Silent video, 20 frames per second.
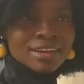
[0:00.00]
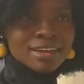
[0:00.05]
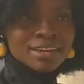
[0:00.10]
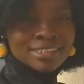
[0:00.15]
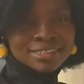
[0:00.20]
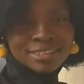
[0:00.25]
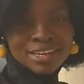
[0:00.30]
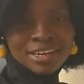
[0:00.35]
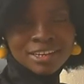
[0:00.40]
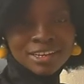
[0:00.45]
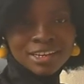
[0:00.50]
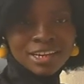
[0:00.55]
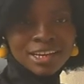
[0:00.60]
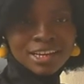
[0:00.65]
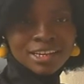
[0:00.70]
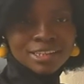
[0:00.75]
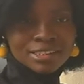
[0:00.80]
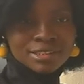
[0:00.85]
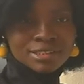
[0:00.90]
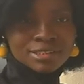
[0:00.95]
is that the
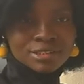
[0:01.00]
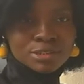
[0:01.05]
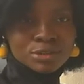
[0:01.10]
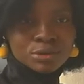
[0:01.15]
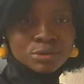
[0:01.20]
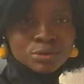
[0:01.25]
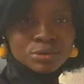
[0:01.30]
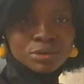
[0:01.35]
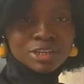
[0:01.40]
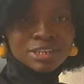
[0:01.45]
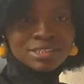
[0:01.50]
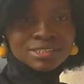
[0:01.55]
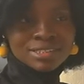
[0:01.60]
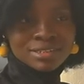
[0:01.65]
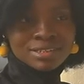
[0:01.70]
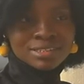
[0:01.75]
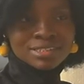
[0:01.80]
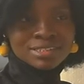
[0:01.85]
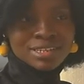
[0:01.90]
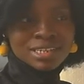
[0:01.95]
case? You know, it
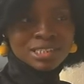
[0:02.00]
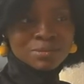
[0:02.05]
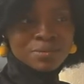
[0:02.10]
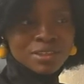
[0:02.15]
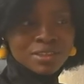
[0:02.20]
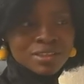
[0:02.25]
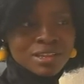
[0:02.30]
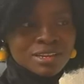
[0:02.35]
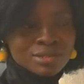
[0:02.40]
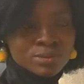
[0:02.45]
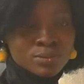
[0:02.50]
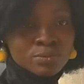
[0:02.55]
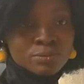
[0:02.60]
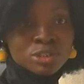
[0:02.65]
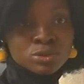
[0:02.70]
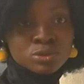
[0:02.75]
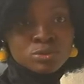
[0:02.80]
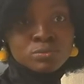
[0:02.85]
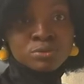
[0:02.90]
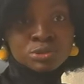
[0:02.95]
is expected that
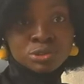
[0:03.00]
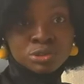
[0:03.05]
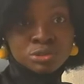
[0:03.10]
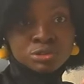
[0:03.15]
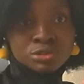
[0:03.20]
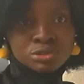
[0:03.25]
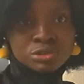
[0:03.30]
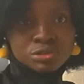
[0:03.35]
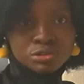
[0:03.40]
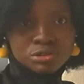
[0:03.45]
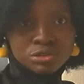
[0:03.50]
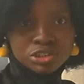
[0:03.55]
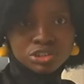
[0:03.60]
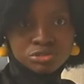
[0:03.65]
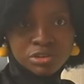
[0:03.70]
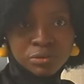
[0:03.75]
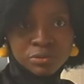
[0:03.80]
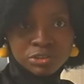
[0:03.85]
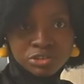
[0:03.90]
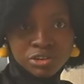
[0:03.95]
this will boost
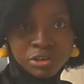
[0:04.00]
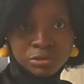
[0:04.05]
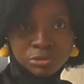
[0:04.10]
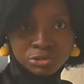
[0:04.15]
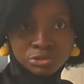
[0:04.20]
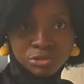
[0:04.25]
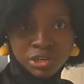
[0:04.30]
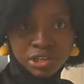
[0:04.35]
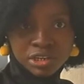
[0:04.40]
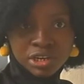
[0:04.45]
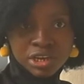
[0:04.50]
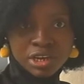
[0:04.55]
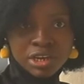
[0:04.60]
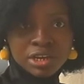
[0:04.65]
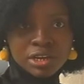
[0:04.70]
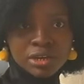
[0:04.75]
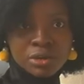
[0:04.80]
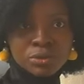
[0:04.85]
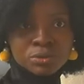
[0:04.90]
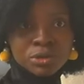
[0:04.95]
intra-regional trade.
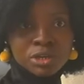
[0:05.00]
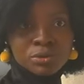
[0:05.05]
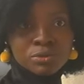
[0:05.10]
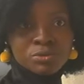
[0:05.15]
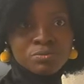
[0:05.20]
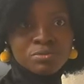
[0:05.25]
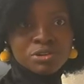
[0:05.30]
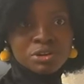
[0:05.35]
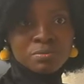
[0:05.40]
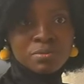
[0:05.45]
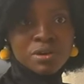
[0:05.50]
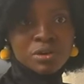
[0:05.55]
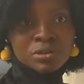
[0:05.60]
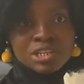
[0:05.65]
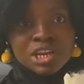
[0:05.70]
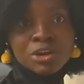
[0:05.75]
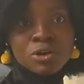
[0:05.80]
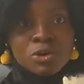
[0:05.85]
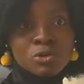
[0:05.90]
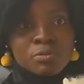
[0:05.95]
It would bring about
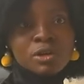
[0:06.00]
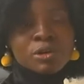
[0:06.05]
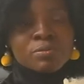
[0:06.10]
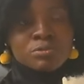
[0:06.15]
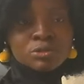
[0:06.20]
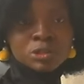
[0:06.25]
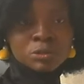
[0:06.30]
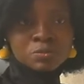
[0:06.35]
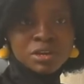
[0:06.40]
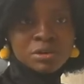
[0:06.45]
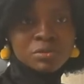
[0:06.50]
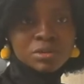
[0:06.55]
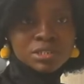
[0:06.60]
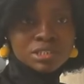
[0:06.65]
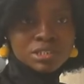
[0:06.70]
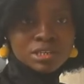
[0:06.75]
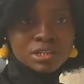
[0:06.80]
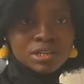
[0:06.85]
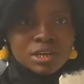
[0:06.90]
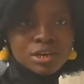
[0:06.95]
economic
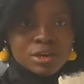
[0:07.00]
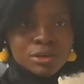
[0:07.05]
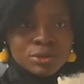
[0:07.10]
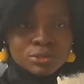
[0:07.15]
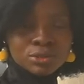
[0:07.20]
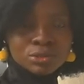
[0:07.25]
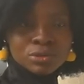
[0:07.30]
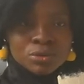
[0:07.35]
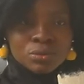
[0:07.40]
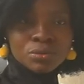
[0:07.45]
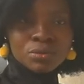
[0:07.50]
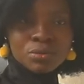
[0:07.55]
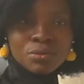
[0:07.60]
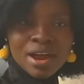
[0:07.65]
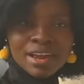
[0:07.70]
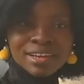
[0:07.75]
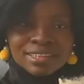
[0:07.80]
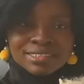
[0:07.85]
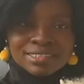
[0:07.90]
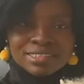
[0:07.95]
prosperity. So
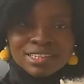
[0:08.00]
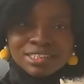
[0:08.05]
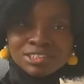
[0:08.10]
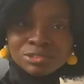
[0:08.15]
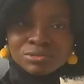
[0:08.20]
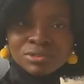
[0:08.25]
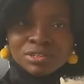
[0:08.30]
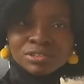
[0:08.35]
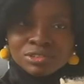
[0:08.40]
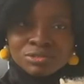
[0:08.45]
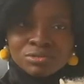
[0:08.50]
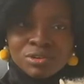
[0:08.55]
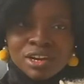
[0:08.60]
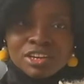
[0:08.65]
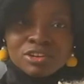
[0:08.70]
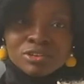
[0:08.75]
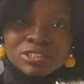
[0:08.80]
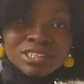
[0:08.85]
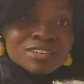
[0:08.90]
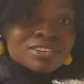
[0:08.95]
why is Nigeria
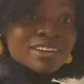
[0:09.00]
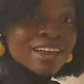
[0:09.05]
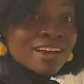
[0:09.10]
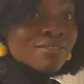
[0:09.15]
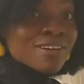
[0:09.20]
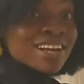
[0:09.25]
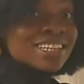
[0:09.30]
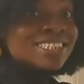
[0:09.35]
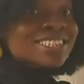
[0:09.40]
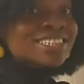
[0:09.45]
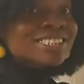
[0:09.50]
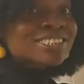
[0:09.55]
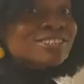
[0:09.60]
dragging? You said they are rightly